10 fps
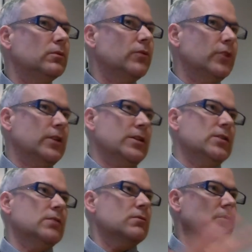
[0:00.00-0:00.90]
that
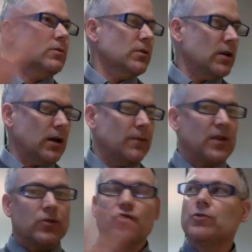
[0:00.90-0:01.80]
is
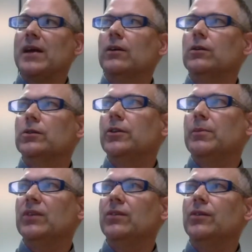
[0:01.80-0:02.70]
instrumental to the
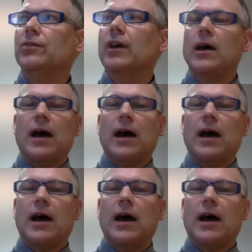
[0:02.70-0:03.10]
business.